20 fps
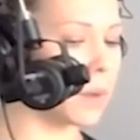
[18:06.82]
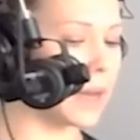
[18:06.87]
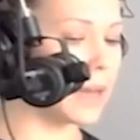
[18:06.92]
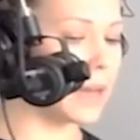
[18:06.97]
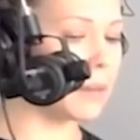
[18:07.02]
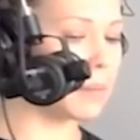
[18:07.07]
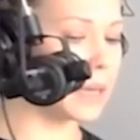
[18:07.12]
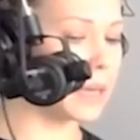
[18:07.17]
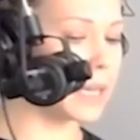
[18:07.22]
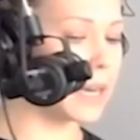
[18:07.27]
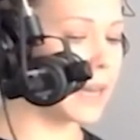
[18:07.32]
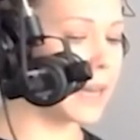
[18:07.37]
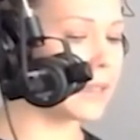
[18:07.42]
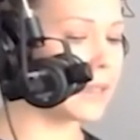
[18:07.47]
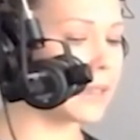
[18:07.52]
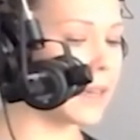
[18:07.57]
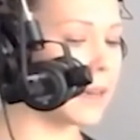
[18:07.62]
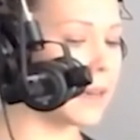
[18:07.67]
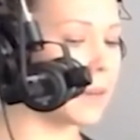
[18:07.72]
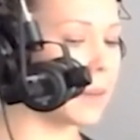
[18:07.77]
weight, but I
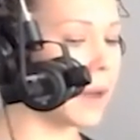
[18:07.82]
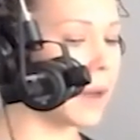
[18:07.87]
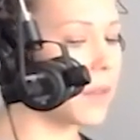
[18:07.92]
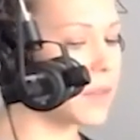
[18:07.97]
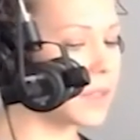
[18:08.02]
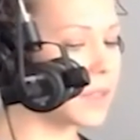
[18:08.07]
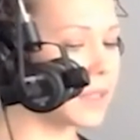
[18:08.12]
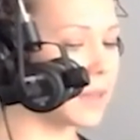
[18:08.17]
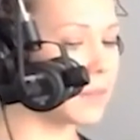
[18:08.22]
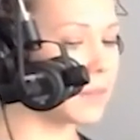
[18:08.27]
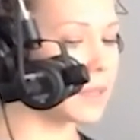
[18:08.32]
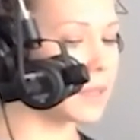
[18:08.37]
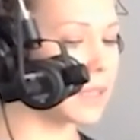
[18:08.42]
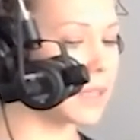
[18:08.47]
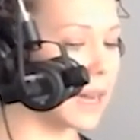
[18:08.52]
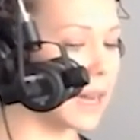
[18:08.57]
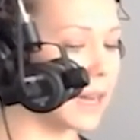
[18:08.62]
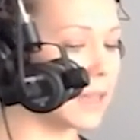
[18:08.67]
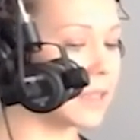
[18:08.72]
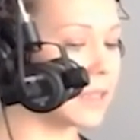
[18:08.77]
stayed about the same
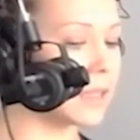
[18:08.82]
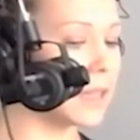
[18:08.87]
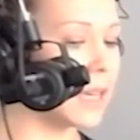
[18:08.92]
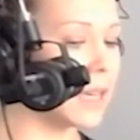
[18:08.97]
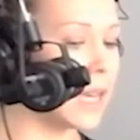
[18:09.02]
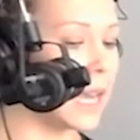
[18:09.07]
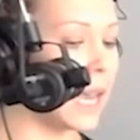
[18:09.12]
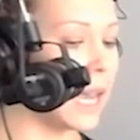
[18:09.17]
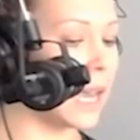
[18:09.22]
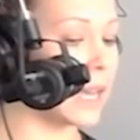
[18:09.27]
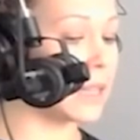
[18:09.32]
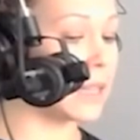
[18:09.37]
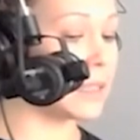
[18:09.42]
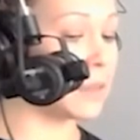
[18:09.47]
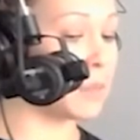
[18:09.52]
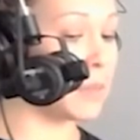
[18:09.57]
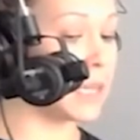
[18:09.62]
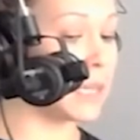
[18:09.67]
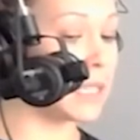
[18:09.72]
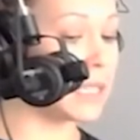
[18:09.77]
size
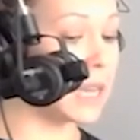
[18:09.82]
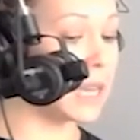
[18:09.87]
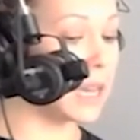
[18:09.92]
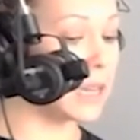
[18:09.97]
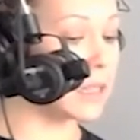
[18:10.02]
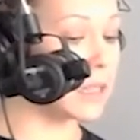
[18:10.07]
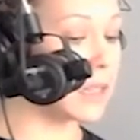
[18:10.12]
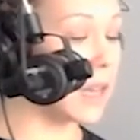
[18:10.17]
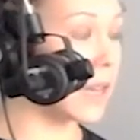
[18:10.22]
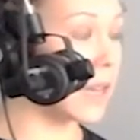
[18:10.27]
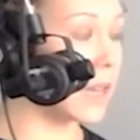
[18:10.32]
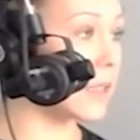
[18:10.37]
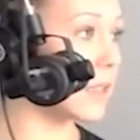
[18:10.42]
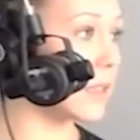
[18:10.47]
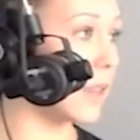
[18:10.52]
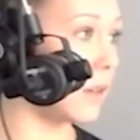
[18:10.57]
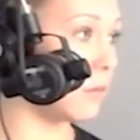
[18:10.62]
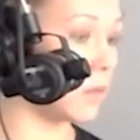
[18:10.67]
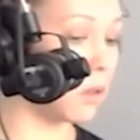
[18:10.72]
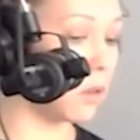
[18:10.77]
and maintained that
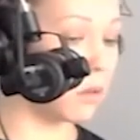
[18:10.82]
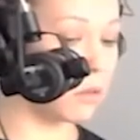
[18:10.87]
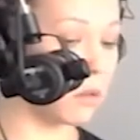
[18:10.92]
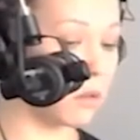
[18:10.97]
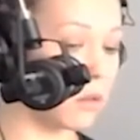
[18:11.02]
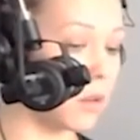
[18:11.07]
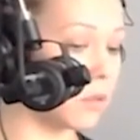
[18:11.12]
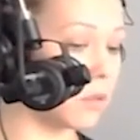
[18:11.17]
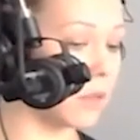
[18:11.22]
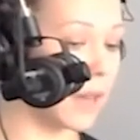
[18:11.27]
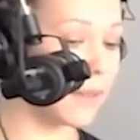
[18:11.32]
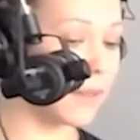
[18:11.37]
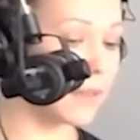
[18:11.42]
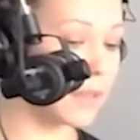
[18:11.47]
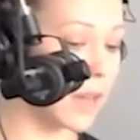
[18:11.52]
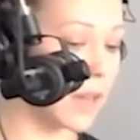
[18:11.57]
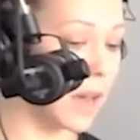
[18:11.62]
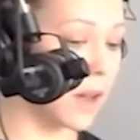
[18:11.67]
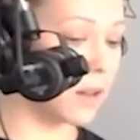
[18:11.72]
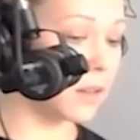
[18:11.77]
same go, go, go
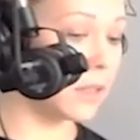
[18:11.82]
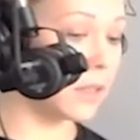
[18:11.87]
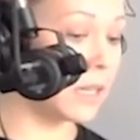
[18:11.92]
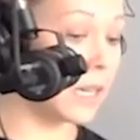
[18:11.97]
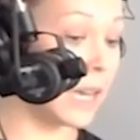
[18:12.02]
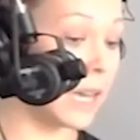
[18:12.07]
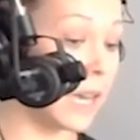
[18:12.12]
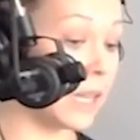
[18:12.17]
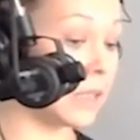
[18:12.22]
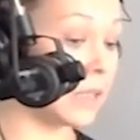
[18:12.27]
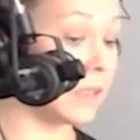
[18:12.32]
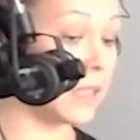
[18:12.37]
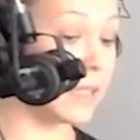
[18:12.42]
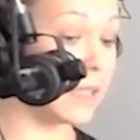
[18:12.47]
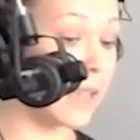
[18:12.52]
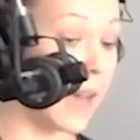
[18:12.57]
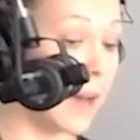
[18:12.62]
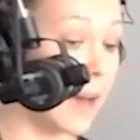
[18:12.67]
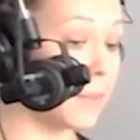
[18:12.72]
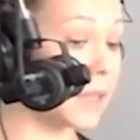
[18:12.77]
lifestyle. And
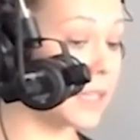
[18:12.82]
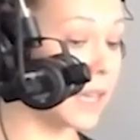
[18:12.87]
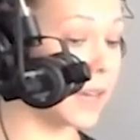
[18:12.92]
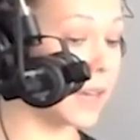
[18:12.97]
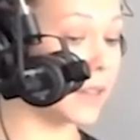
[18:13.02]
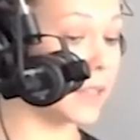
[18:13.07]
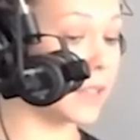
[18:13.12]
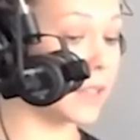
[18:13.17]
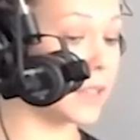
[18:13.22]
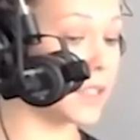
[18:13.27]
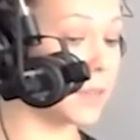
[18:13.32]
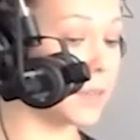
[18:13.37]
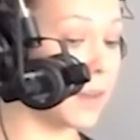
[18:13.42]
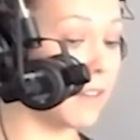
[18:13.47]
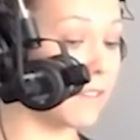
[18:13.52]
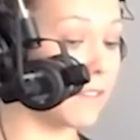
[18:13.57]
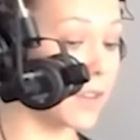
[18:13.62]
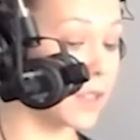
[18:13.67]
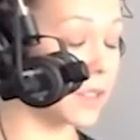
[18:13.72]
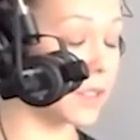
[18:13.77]
these habits carried into my
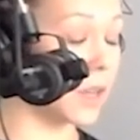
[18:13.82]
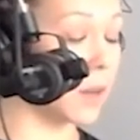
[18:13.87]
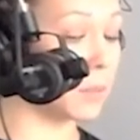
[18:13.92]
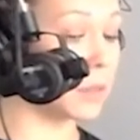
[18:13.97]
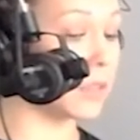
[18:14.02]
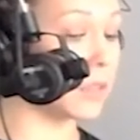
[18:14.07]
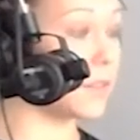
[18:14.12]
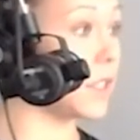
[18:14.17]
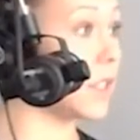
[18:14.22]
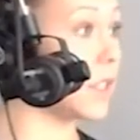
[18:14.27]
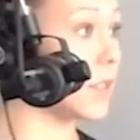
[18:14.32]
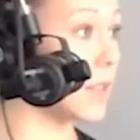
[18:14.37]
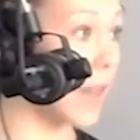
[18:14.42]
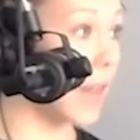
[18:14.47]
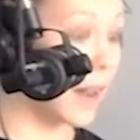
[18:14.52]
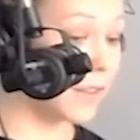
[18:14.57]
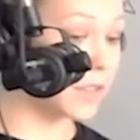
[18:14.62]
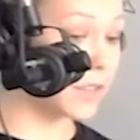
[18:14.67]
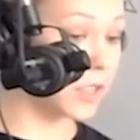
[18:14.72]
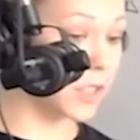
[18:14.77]
first couple of years
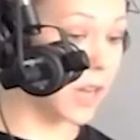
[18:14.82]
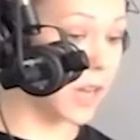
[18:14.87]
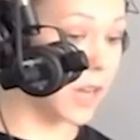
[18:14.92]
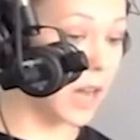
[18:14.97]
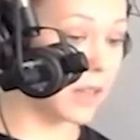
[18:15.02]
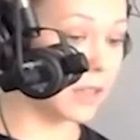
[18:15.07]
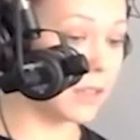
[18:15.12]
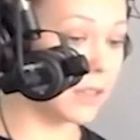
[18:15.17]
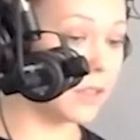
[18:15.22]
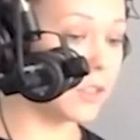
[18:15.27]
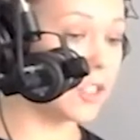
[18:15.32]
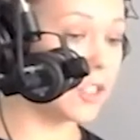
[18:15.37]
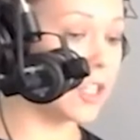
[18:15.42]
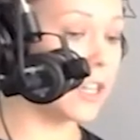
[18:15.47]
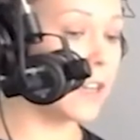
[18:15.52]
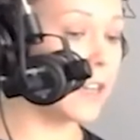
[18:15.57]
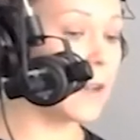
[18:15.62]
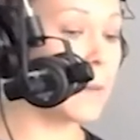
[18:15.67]
after college.